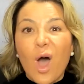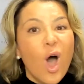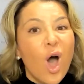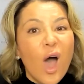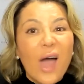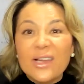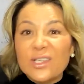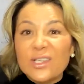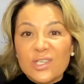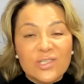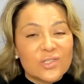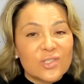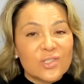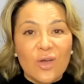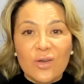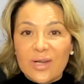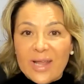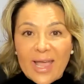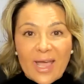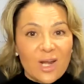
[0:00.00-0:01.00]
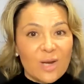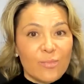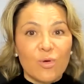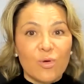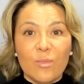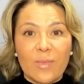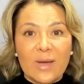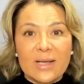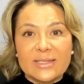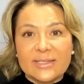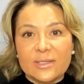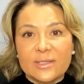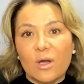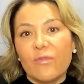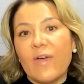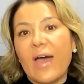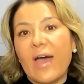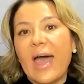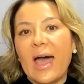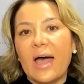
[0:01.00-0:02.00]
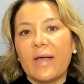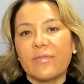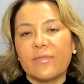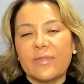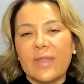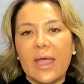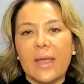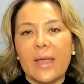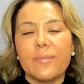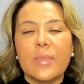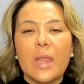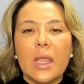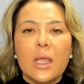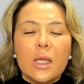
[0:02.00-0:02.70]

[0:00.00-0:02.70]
I just don't know how to put myself out there.